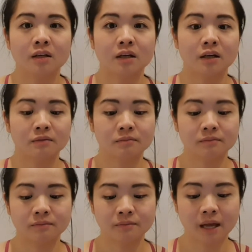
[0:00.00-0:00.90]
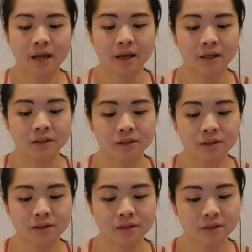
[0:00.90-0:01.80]
And
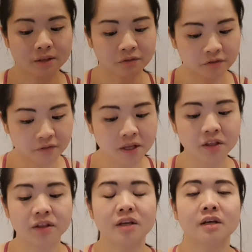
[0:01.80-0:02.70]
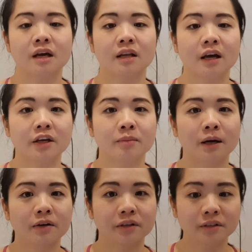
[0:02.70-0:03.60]
the fifth thing I like
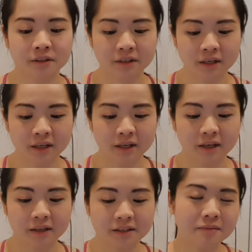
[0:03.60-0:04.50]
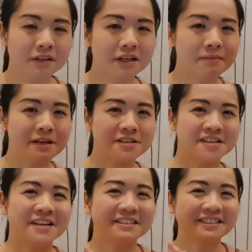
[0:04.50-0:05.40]
about it is something I
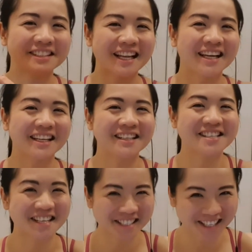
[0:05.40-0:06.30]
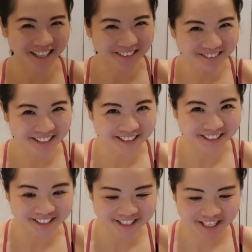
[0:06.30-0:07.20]
mentioned slightly just now, which
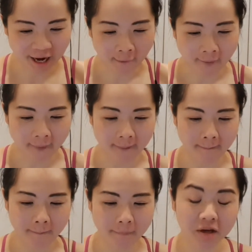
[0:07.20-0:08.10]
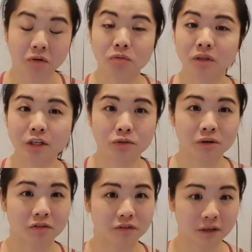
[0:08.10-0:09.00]
is not only do
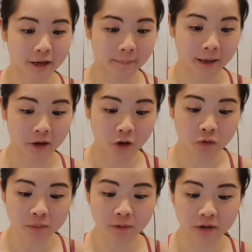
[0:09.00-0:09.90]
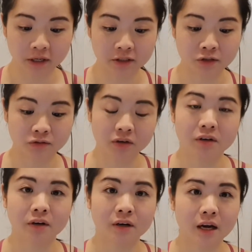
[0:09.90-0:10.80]
I feel like my lower body is
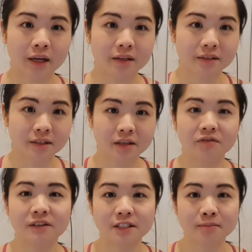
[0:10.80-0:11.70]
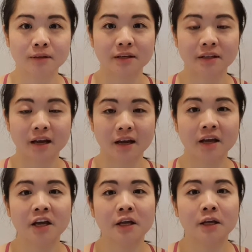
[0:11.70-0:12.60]
stronger, I can see visibly that
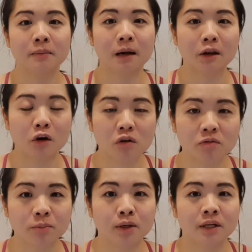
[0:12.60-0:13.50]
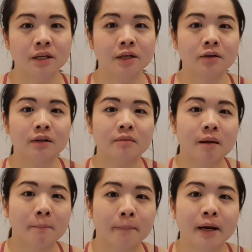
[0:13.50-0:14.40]
my lower body, including
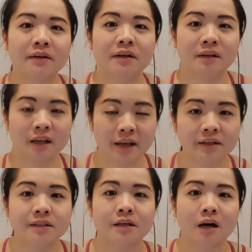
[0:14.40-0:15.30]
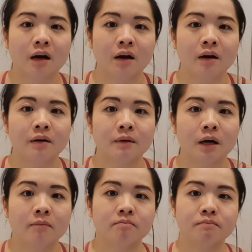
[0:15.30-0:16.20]
my butt and legs, are
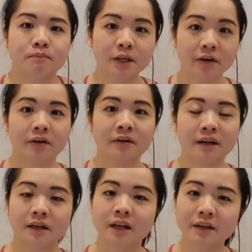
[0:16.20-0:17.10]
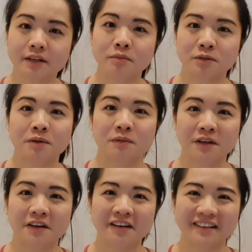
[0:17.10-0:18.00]
bigger, and I like them to be bigger.